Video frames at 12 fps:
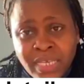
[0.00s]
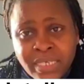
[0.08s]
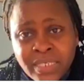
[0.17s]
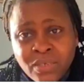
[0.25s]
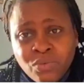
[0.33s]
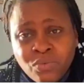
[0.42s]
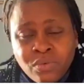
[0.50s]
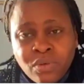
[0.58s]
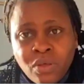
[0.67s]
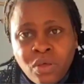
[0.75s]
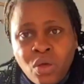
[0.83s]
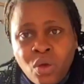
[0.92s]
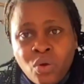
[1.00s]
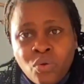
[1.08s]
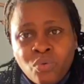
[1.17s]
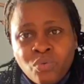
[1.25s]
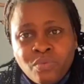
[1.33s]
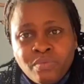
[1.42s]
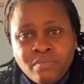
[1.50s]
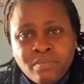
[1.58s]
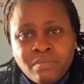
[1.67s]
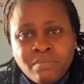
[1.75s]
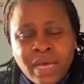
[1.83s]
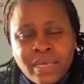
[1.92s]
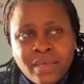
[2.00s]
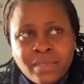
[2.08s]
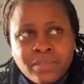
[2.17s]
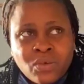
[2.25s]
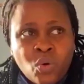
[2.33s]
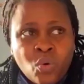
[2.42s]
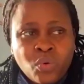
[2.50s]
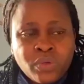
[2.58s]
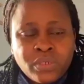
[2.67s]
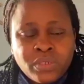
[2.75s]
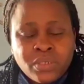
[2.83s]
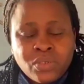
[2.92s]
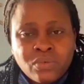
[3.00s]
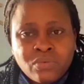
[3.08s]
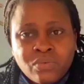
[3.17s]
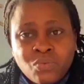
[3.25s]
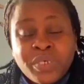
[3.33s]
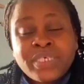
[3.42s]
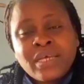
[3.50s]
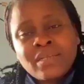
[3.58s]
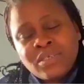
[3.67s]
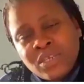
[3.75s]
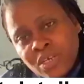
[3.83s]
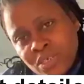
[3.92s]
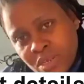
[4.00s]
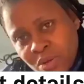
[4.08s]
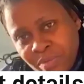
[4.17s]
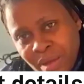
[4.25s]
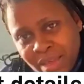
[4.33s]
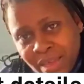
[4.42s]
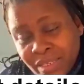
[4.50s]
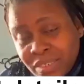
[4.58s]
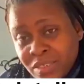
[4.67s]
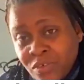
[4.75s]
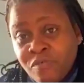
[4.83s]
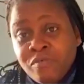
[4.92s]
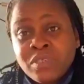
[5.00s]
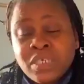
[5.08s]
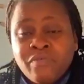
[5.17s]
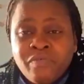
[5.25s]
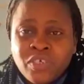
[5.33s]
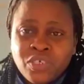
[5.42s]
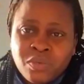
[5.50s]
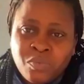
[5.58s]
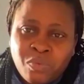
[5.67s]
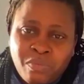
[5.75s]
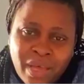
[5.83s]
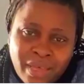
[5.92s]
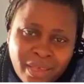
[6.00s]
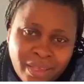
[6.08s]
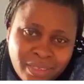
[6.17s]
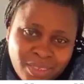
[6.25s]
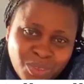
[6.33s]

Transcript: It's the market called the Western International Market. It's the fruit and vegetable market.